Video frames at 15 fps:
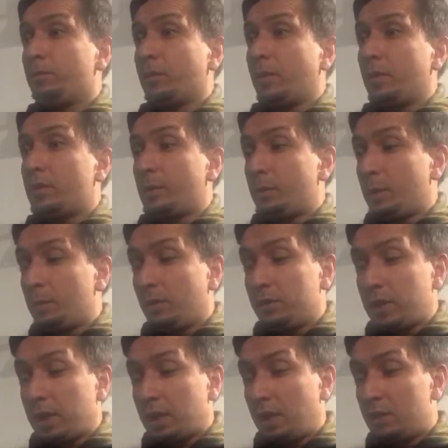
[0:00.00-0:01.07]
some people have
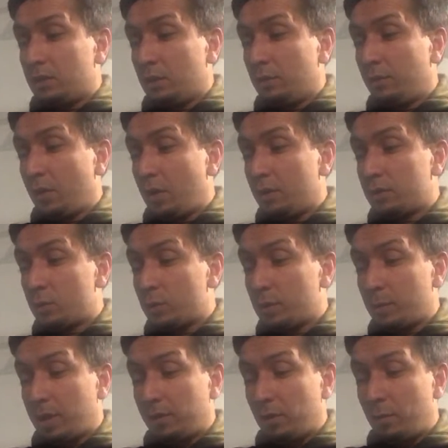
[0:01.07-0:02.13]
taken it too far. I saw someone
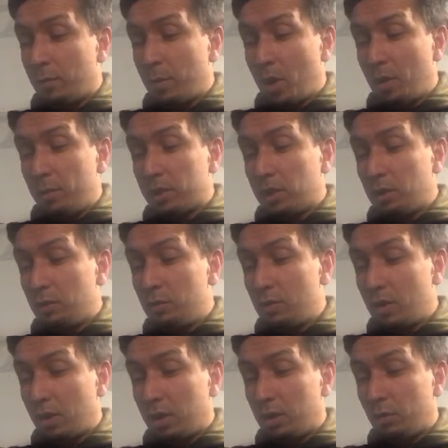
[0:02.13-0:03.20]
having a barbecue
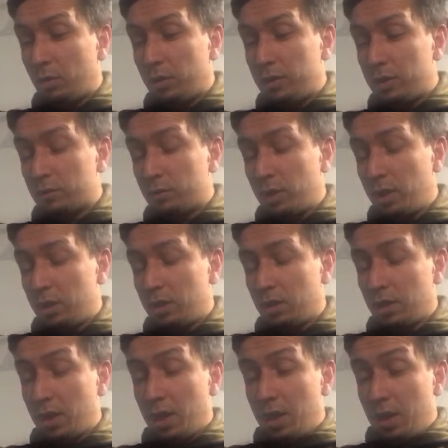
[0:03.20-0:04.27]
earlier on this week
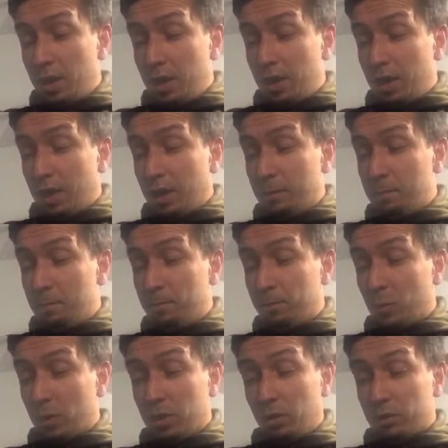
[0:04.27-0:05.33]

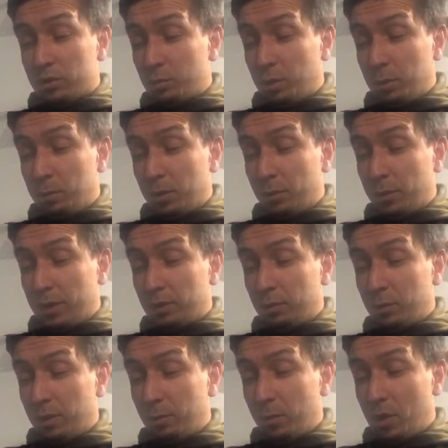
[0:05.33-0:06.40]
with lots of people around them
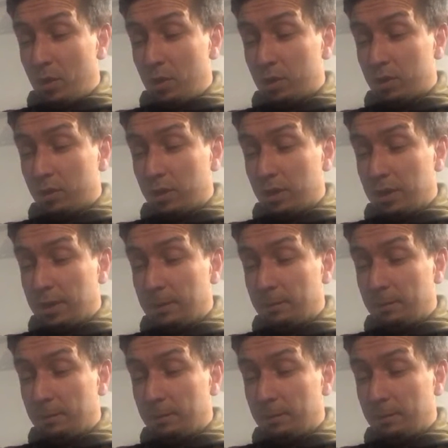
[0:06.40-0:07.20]
in a park.